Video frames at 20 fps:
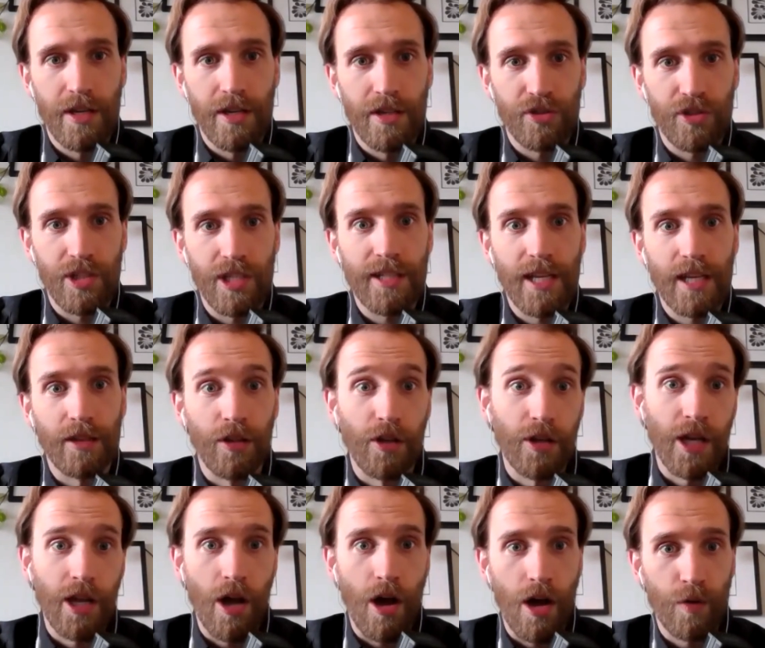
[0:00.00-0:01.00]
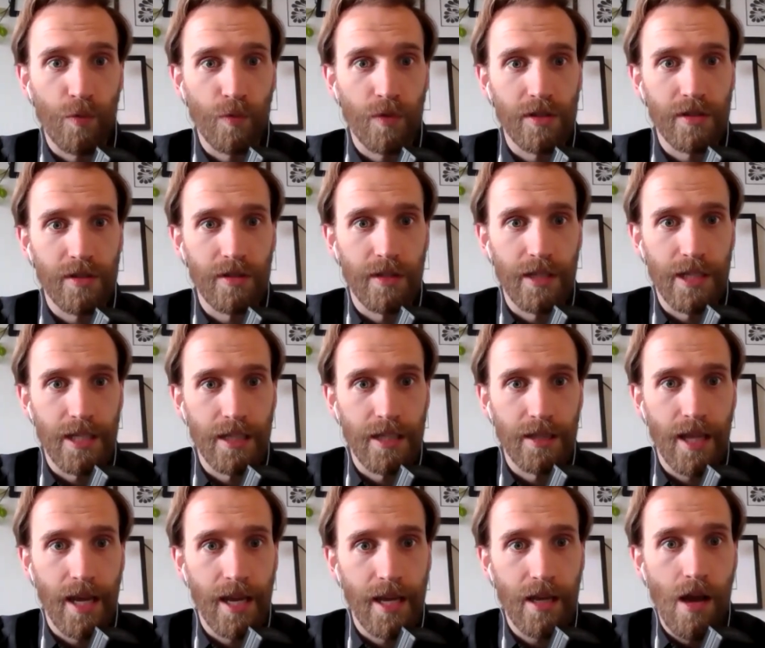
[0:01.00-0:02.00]
she's like looking onwardly
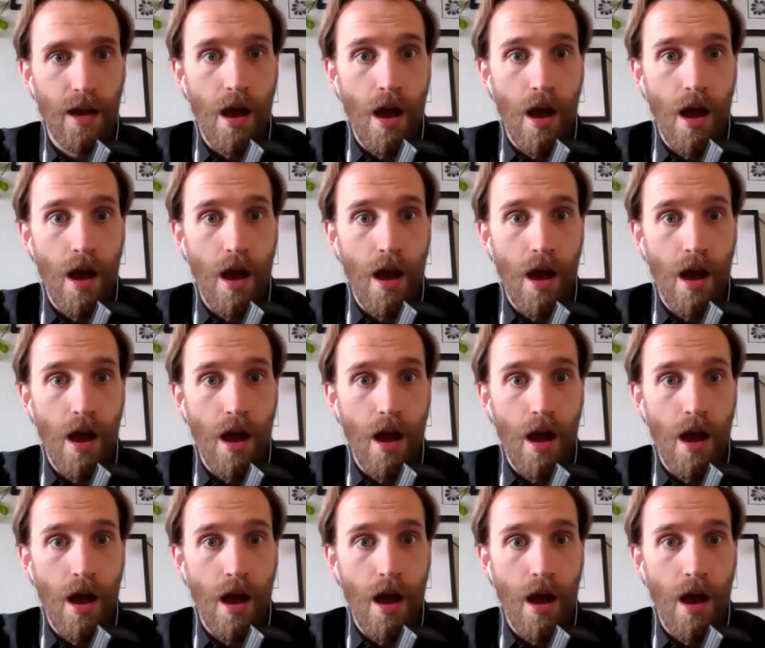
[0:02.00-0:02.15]
like,